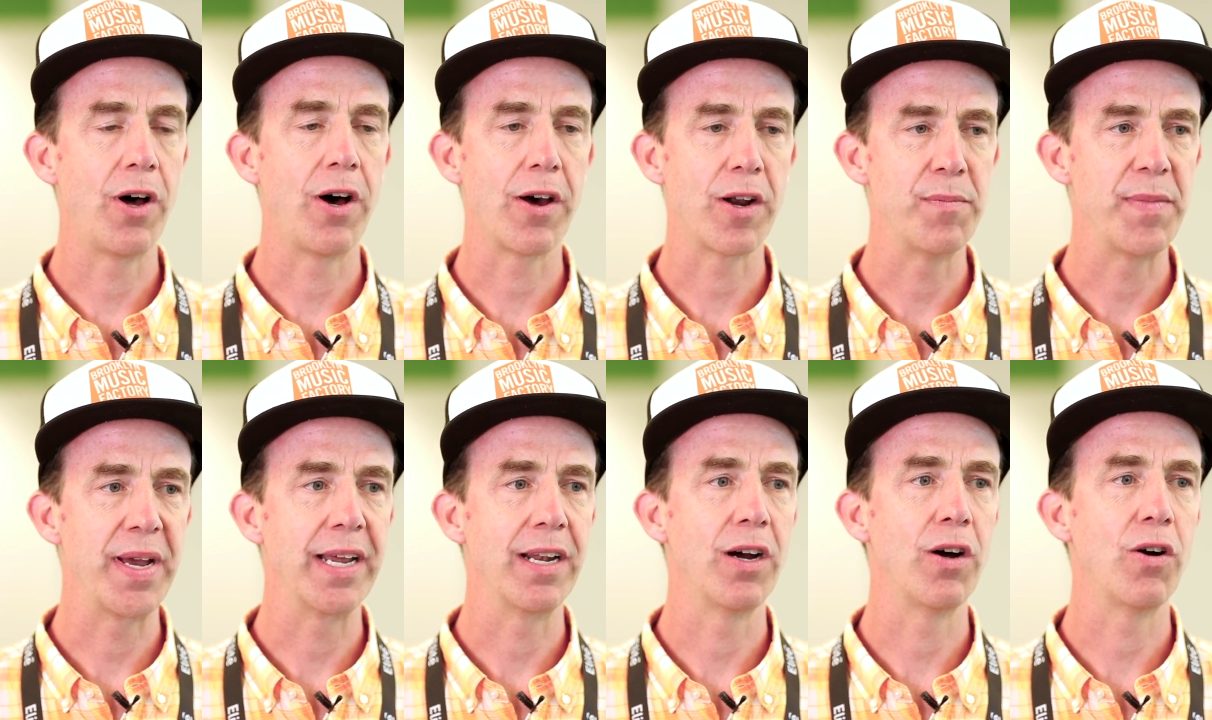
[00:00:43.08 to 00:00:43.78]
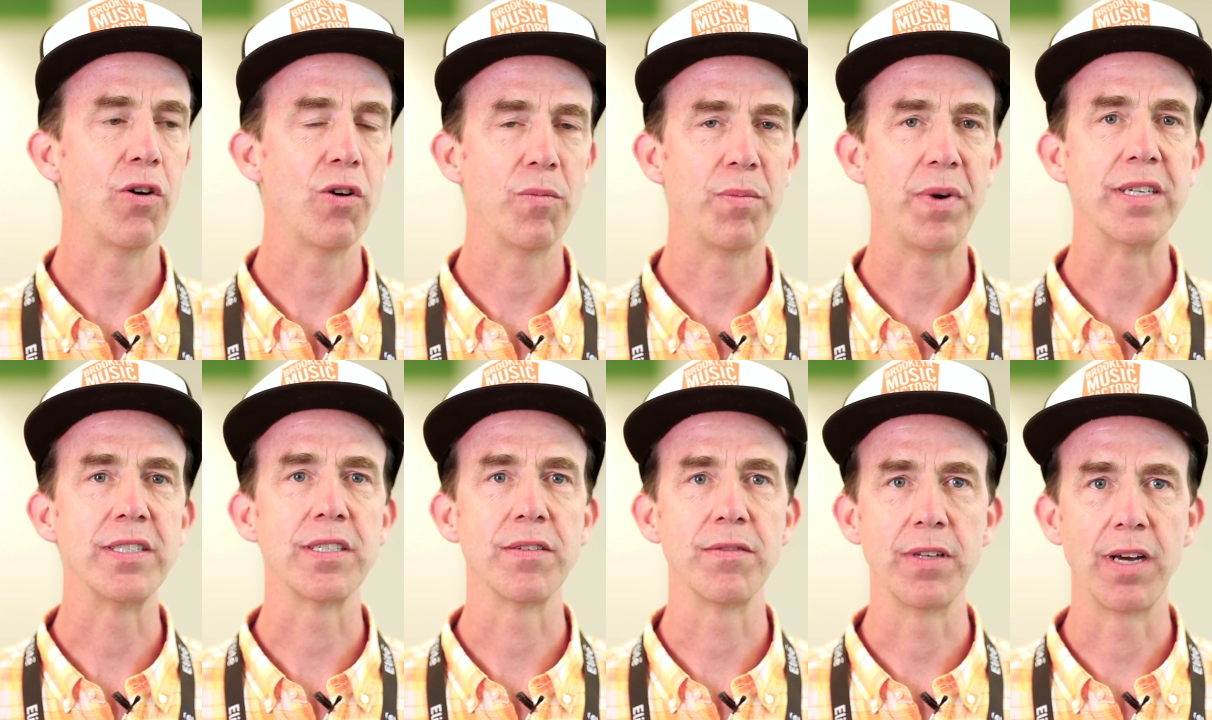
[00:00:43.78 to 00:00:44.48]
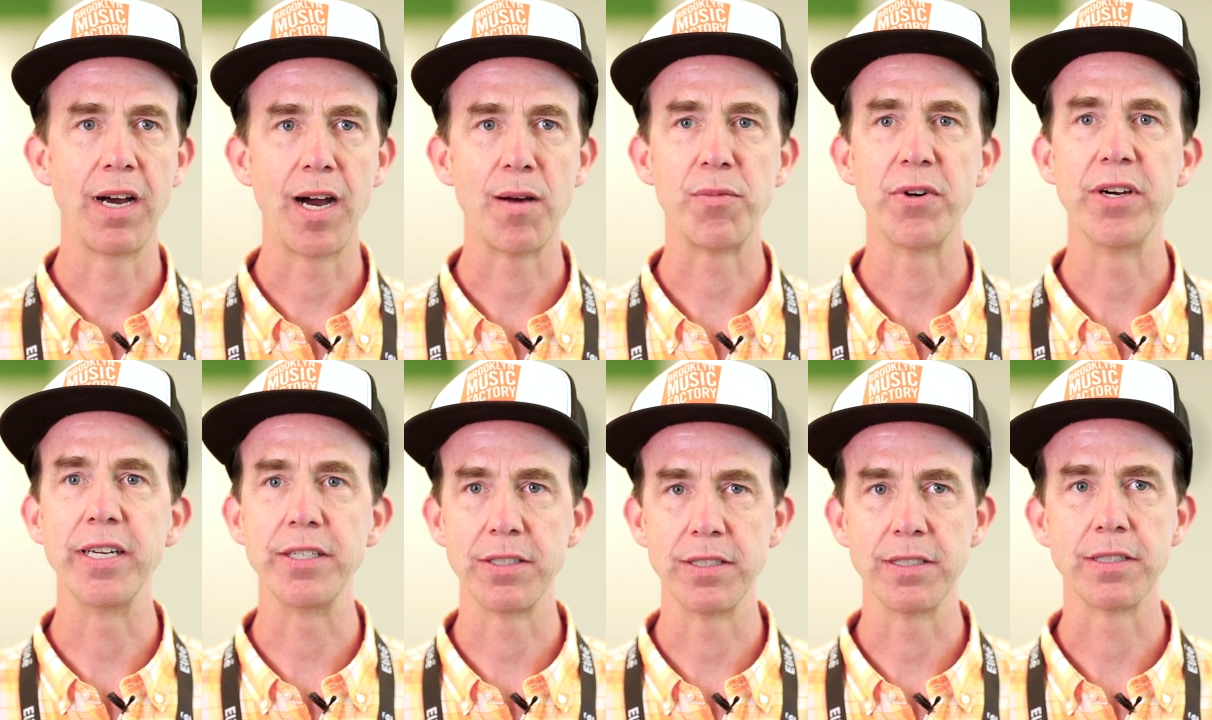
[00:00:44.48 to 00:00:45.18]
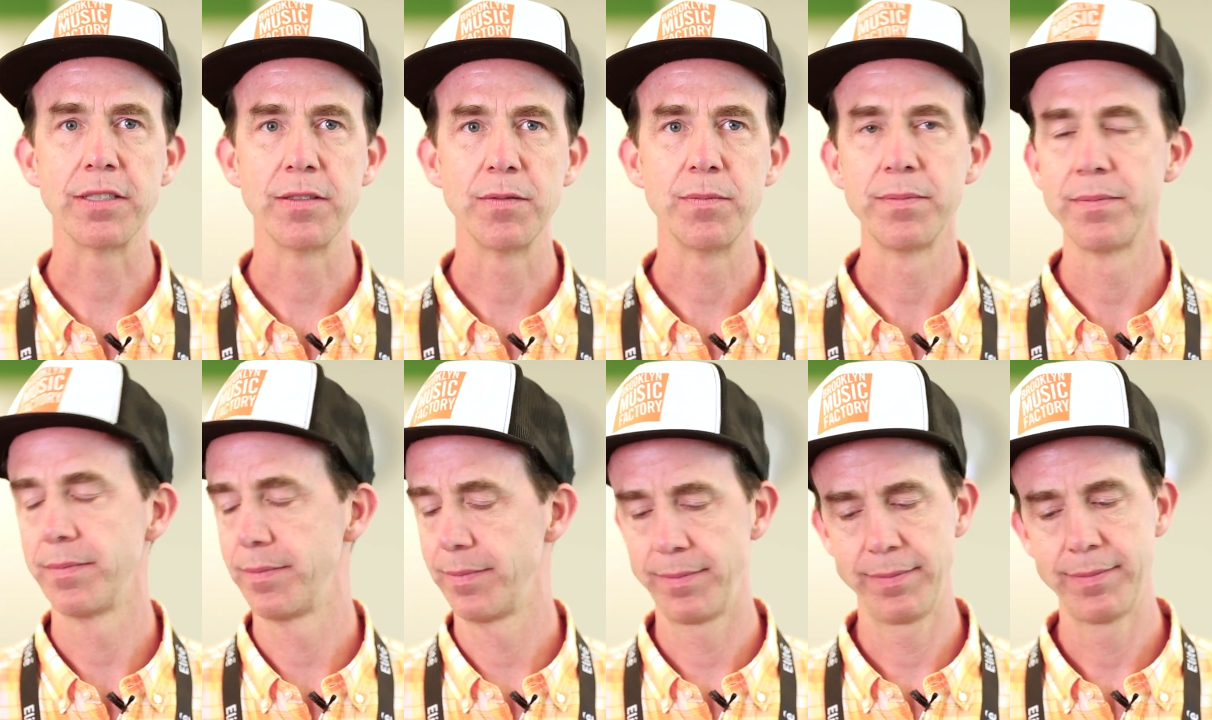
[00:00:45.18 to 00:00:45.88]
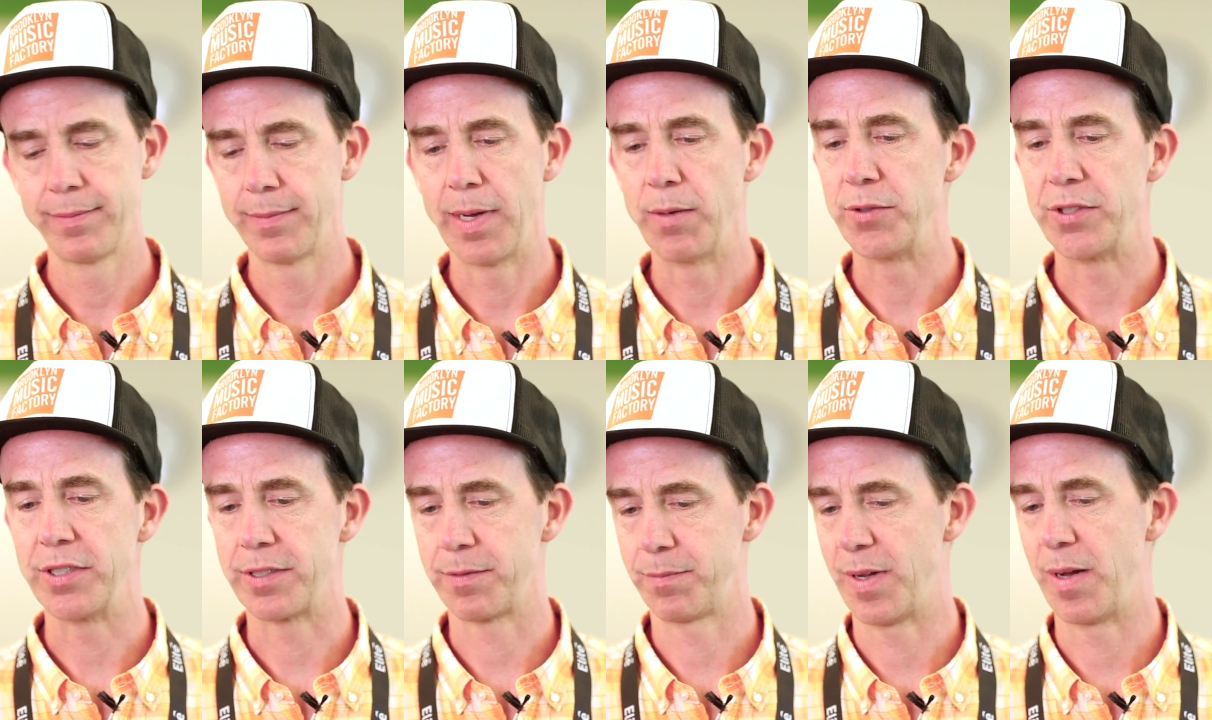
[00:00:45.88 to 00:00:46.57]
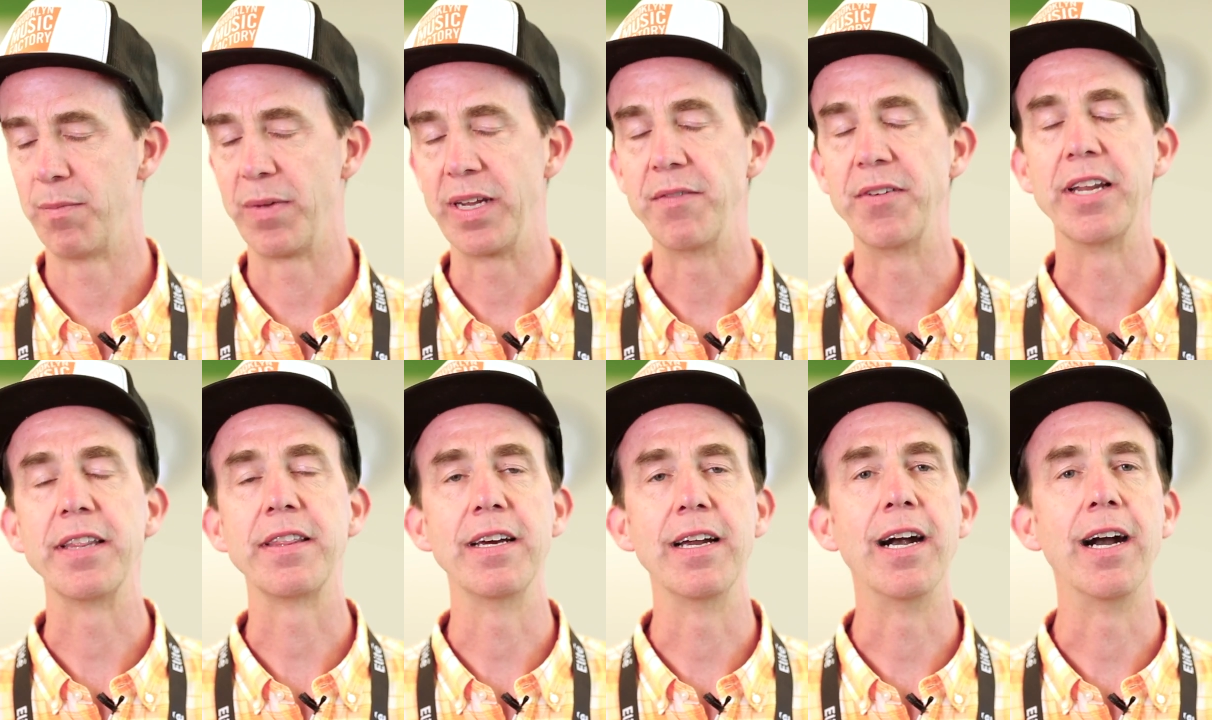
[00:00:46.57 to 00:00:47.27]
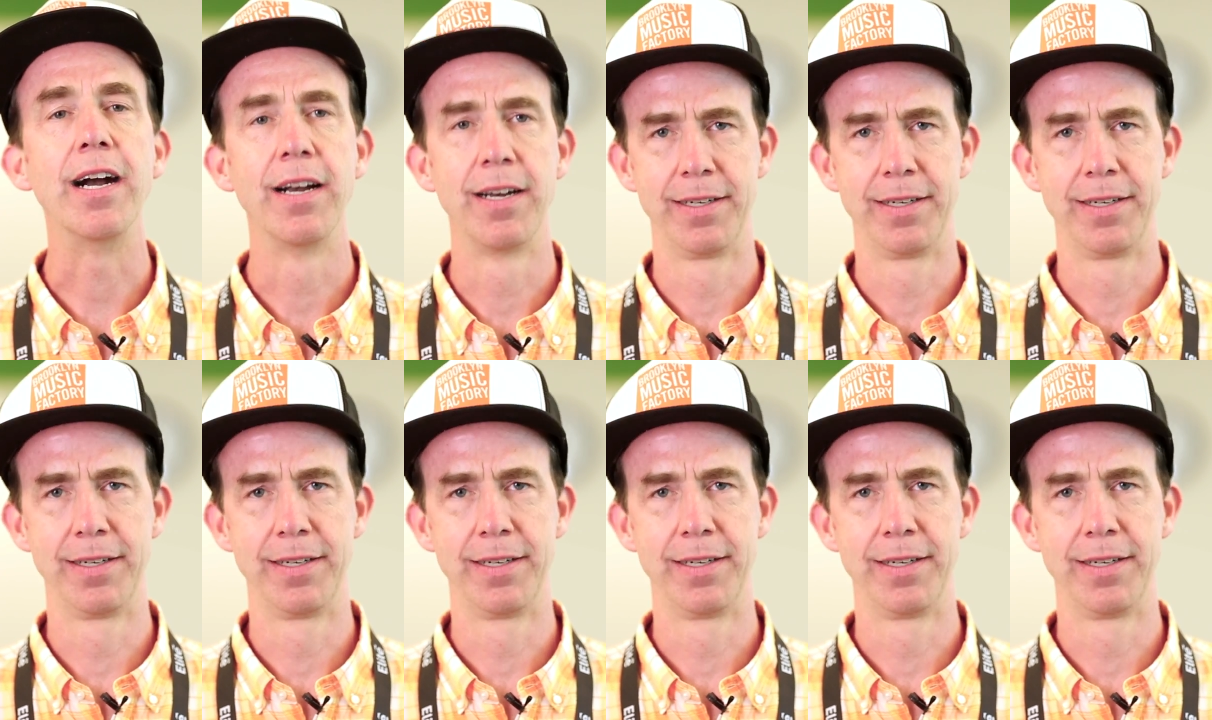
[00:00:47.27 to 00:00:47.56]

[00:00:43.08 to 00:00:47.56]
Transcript: automate a whole bunch of the operations? I would just, I'm leaving it there.